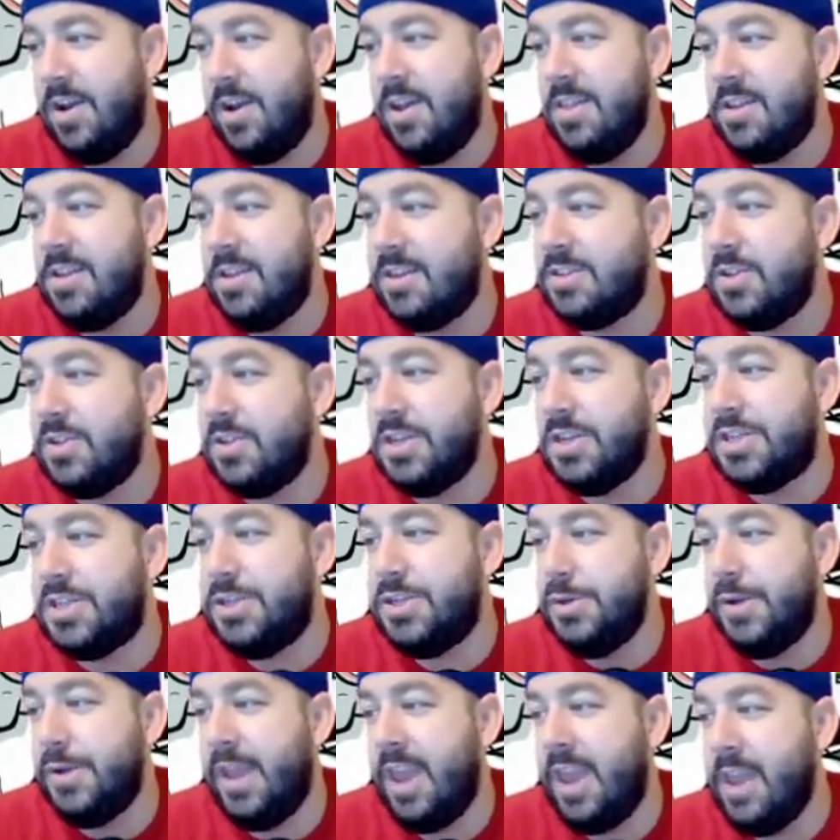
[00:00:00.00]
there's only
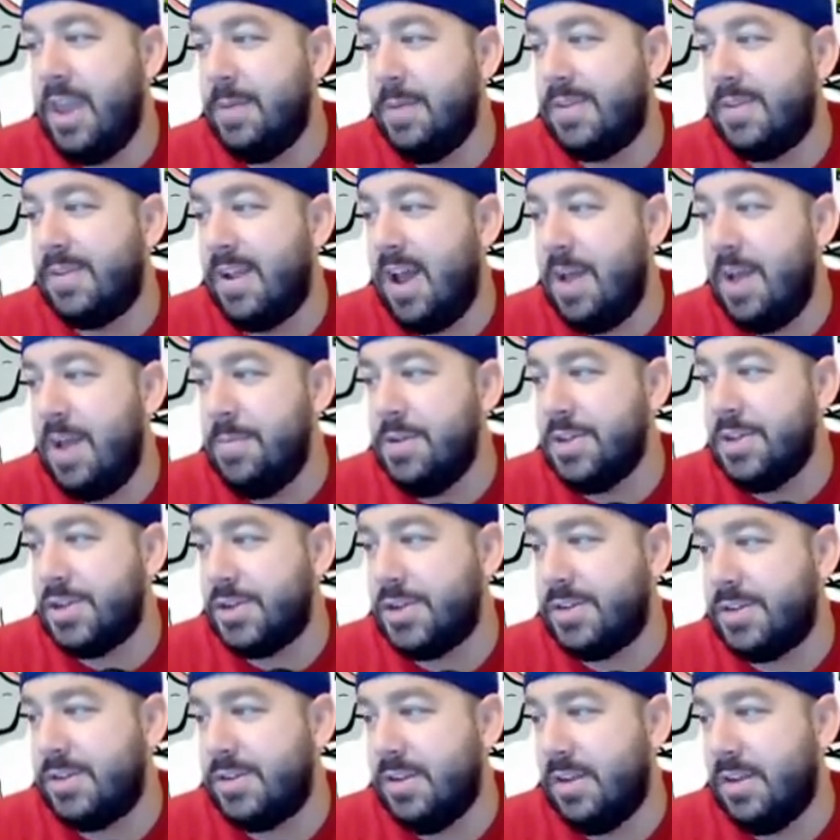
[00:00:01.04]
two games that I'm interested